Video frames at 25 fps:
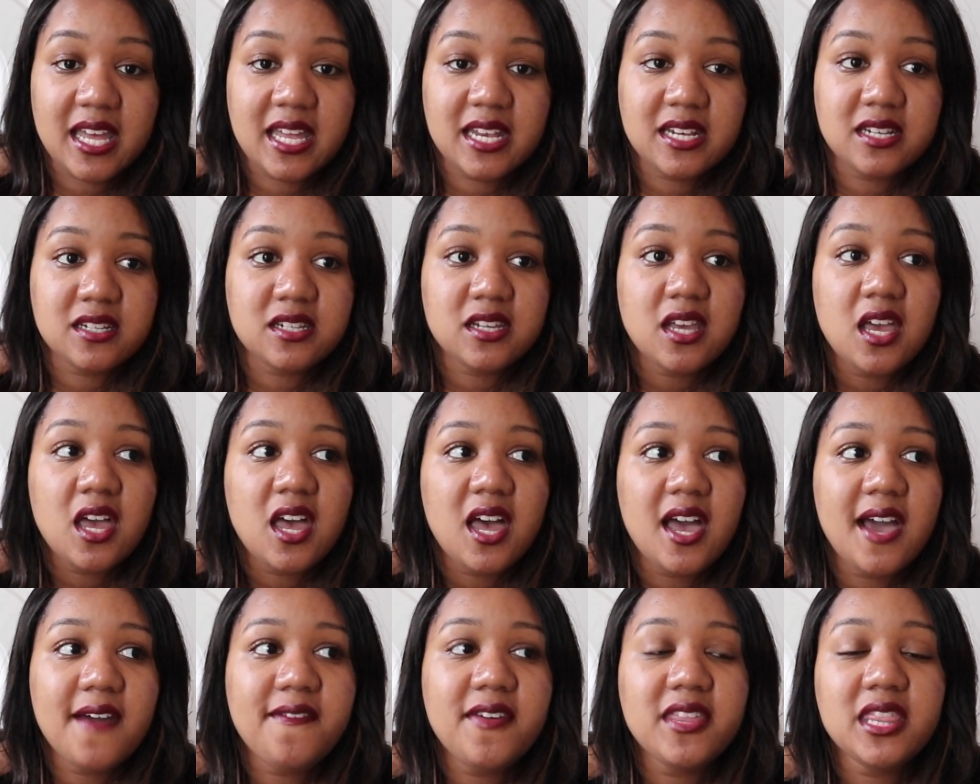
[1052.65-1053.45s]
And
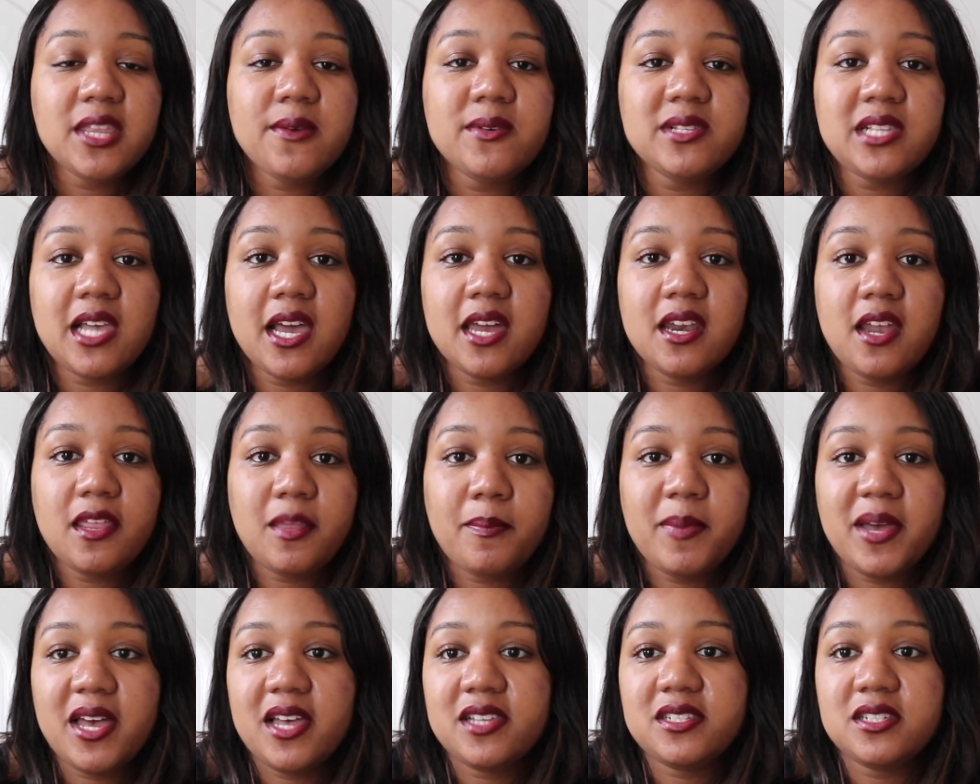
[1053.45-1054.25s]
I think there was like
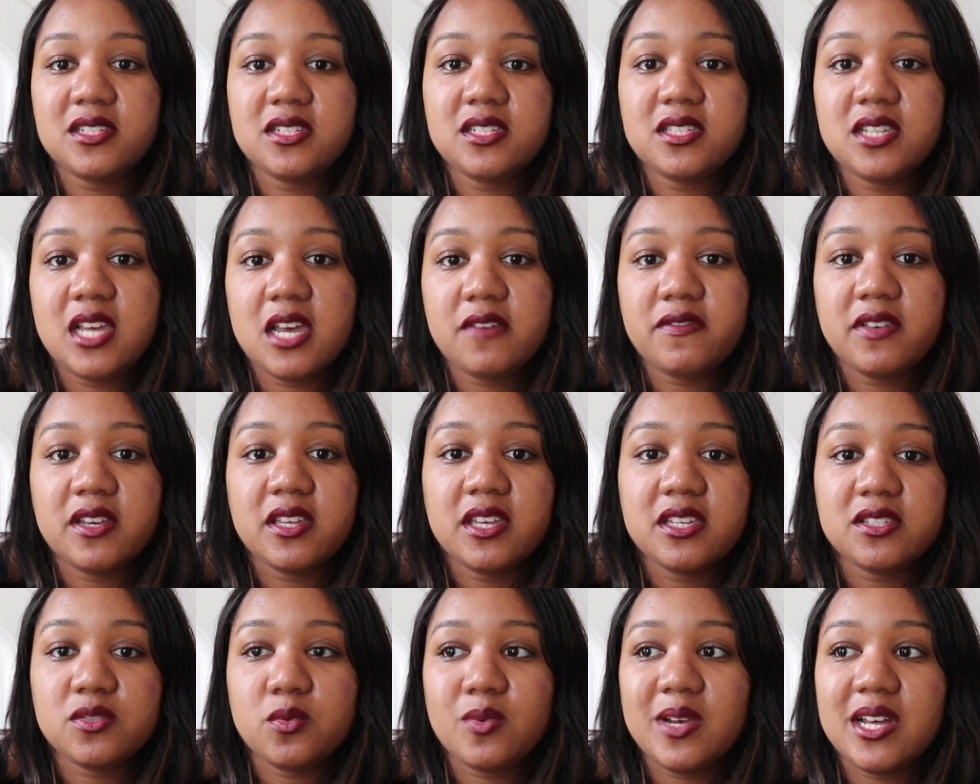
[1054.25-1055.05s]
another person
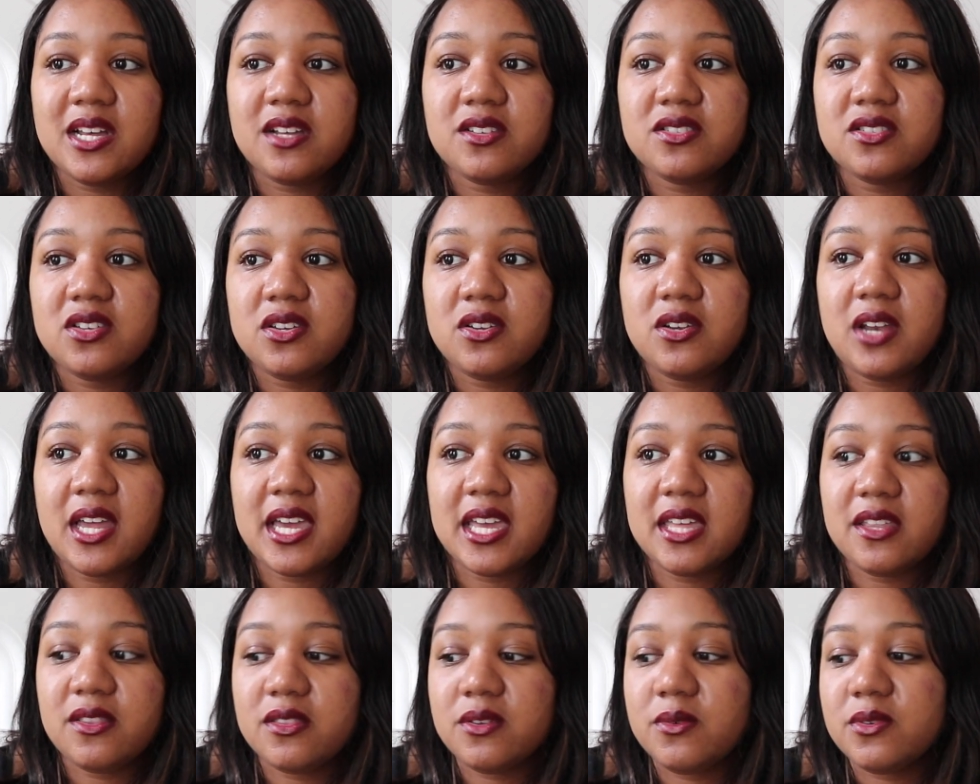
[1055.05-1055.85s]
serving as well, so
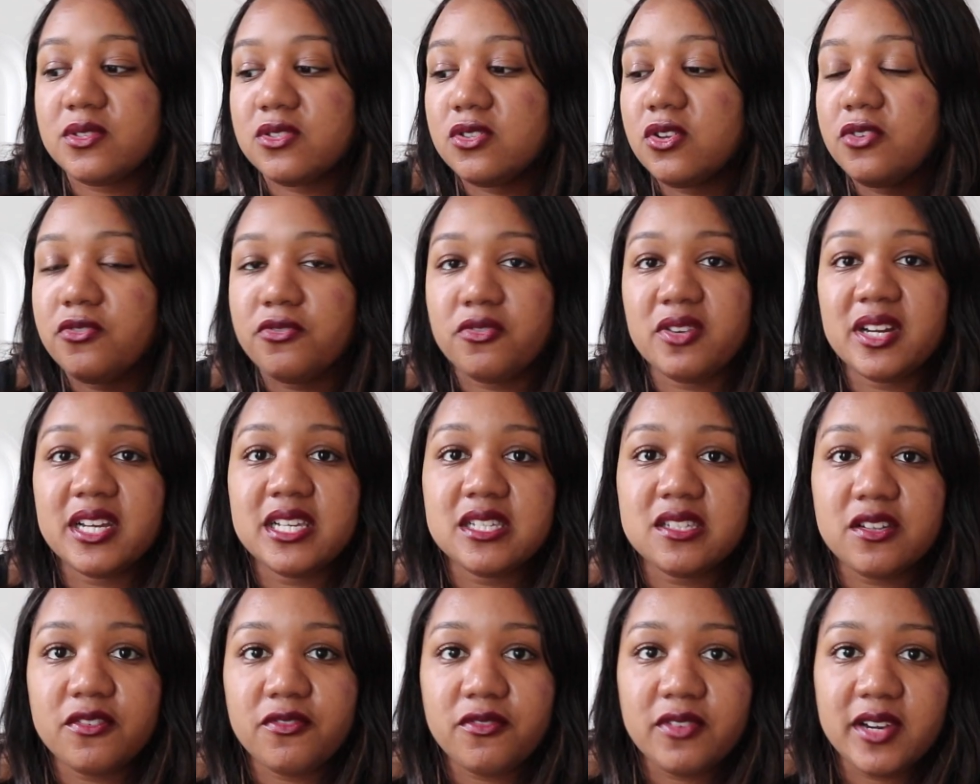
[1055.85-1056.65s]
like there was no
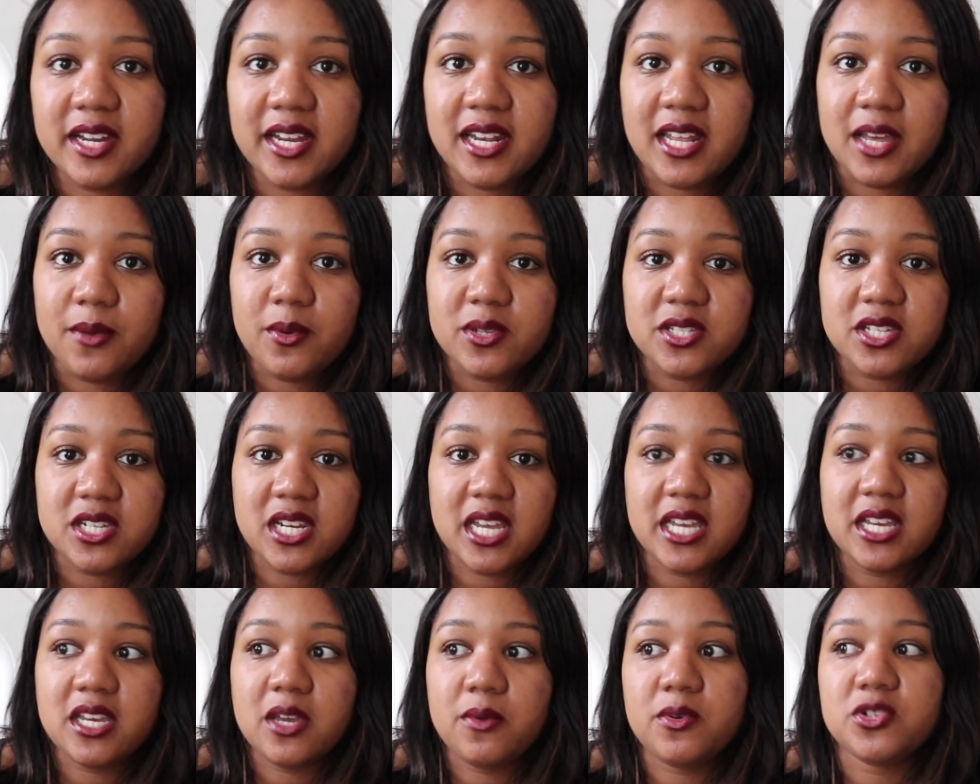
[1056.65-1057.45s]
reason really, it wasn't
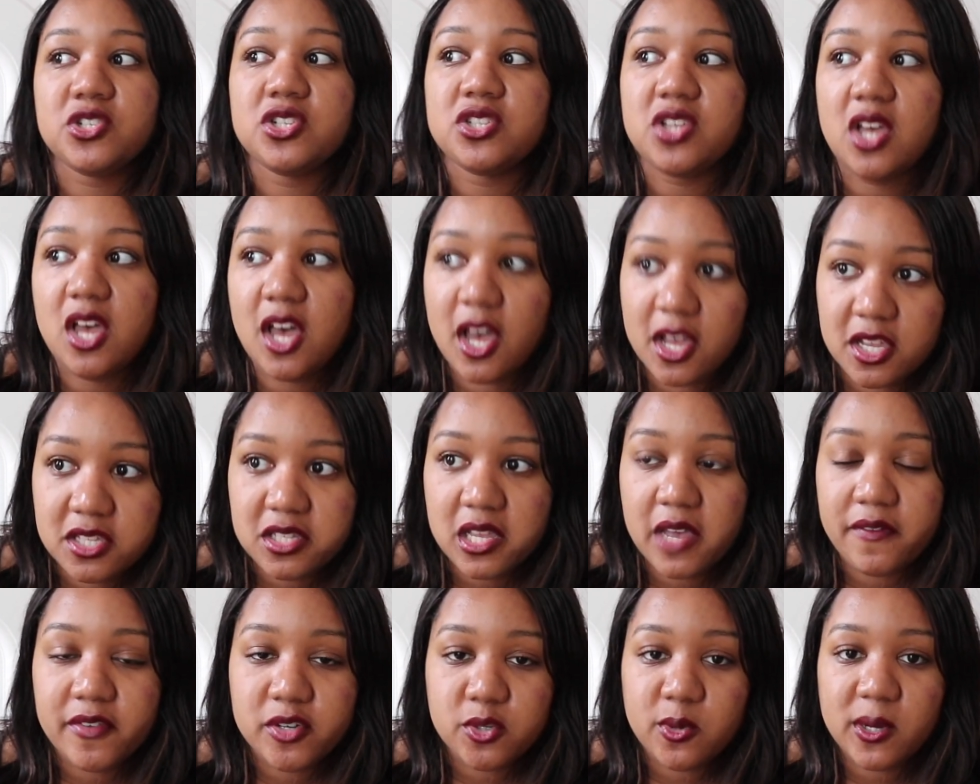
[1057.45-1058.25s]
like it was just her
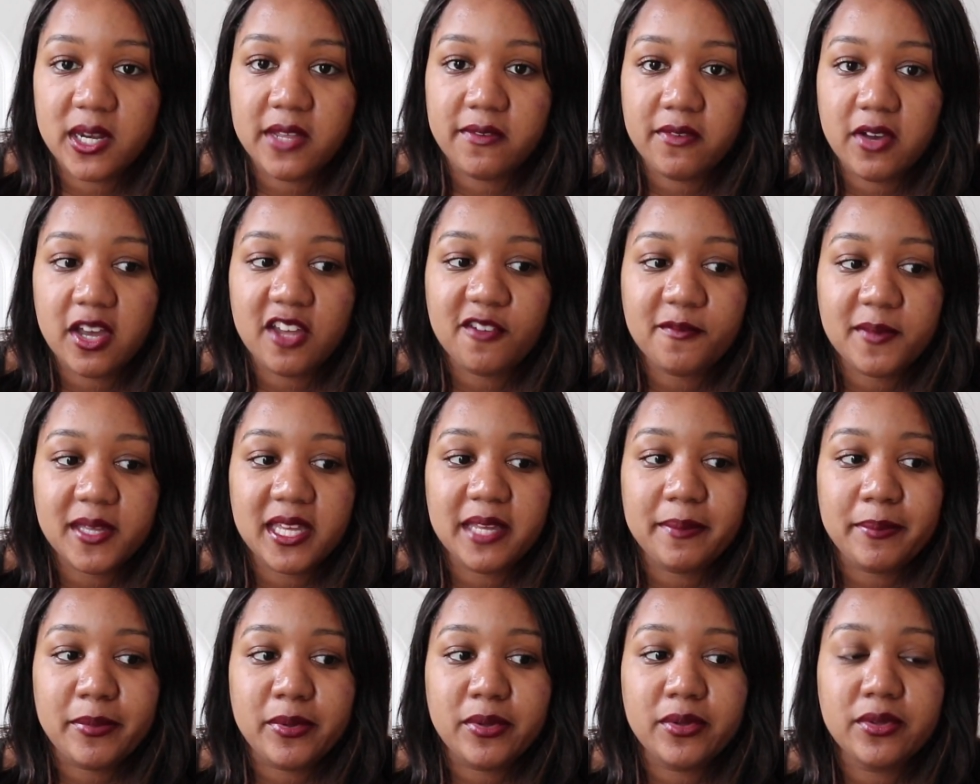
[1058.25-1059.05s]
serving 25
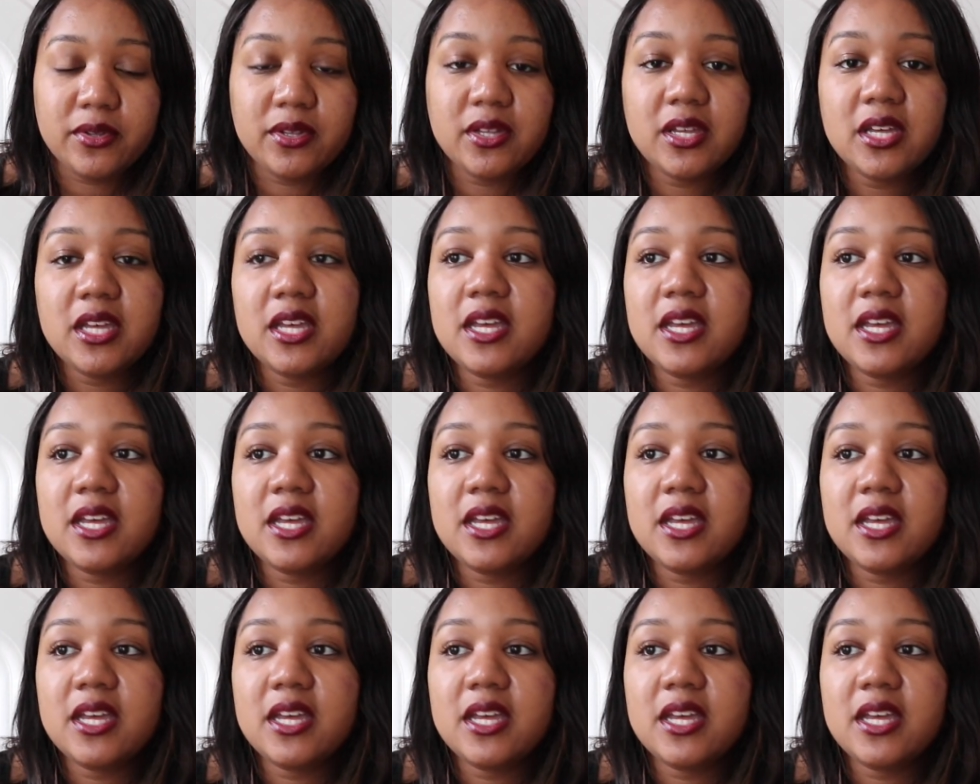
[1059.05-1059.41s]
people.